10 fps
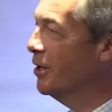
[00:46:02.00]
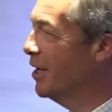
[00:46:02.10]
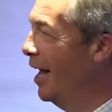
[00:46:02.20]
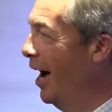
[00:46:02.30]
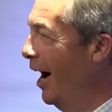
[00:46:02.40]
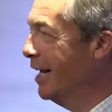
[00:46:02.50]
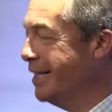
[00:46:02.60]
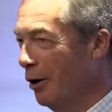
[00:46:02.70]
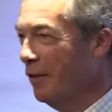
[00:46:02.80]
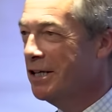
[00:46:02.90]
because I
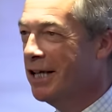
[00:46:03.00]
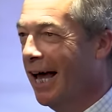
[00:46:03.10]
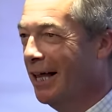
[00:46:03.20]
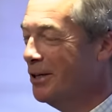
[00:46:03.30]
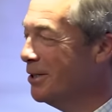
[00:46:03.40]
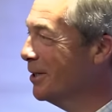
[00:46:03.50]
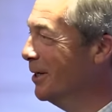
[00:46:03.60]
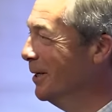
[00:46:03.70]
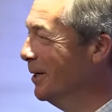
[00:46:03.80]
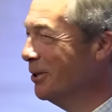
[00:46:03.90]
tell all these kids
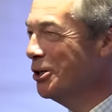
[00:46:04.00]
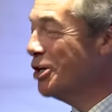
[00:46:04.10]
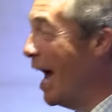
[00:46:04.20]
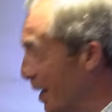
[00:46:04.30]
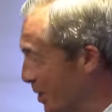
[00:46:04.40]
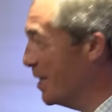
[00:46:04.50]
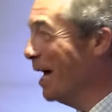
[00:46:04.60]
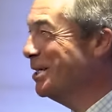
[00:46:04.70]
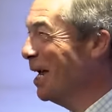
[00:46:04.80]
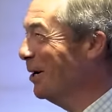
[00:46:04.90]
to challenge
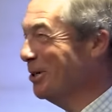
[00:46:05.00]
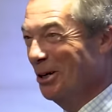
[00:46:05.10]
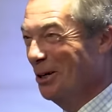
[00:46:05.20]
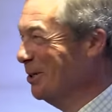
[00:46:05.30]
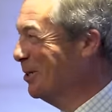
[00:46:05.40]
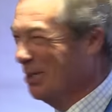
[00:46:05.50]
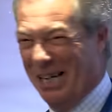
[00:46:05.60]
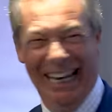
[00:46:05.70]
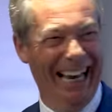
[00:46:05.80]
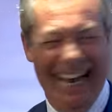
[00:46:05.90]
their
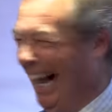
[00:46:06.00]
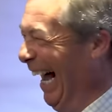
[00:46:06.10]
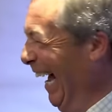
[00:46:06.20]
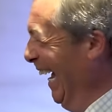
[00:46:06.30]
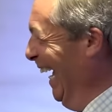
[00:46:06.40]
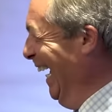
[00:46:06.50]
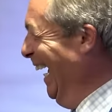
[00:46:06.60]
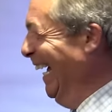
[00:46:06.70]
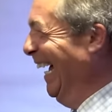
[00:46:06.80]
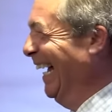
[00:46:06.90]
teachers.
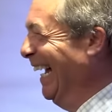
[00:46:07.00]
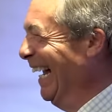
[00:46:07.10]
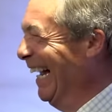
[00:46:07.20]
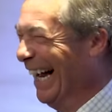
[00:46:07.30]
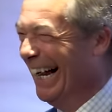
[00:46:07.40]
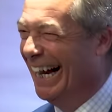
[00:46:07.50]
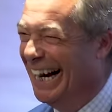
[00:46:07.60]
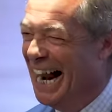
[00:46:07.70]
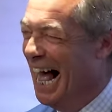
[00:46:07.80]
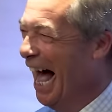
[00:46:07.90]

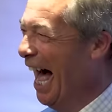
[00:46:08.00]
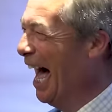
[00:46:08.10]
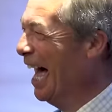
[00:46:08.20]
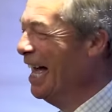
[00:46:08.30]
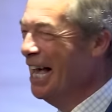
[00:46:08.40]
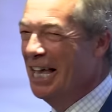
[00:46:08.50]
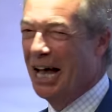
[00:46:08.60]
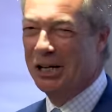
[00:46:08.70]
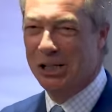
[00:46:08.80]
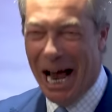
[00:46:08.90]
uh,
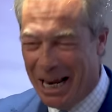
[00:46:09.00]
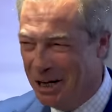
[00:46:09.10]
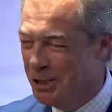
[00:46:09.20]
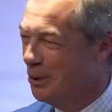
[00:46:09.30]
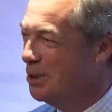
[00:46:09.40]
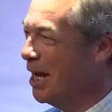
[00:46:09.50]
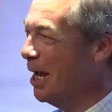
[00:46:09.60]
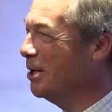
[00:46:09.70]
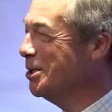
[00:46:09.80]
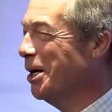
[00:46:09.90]
yeah, challenge your
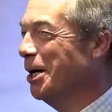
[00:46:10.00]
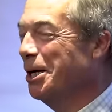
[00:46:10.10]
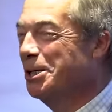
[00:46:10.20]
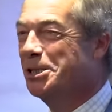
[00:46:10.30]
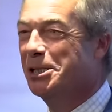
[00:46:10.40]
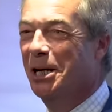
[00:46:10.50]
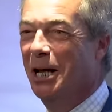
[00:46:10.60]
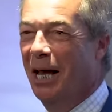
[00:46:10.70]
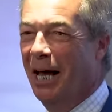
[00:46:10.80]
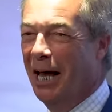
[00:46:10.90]
teachers.
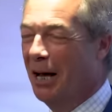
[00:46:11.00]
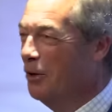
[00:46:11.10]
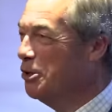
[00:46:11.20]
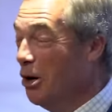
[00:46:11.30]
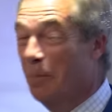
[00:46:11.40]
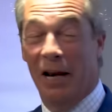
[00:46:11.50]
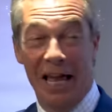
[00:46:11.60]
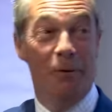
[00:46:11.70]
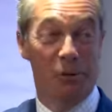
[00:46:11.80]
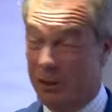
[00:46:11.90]
Uh, the
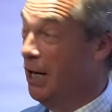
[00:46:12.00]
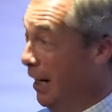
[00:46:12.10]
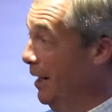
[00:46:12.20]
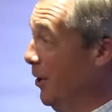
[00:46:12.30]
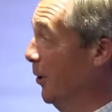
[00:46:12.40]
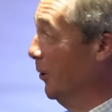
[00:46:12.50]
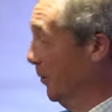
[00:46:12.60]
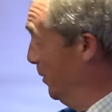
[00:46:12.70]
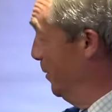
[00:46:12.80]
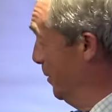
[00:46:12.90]
Jubilee was particularly
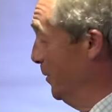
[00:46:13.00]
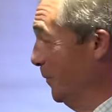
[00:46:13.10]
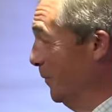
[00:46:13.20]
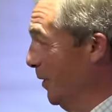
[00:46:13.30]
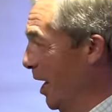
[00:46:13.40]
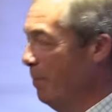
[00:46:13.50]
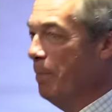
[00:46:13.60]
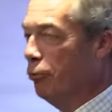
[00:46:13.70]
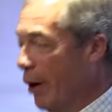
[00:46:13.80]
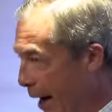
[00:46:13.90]
good. You know,
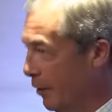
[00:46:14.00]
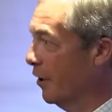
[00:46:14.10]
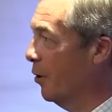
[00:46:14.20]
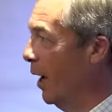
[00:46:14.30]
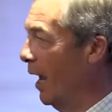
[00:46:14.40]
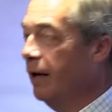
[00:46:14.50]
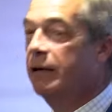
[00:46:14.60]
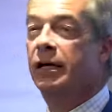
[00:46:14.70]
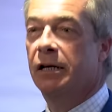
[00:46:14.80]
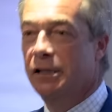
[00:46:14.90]
be proud of the Queen.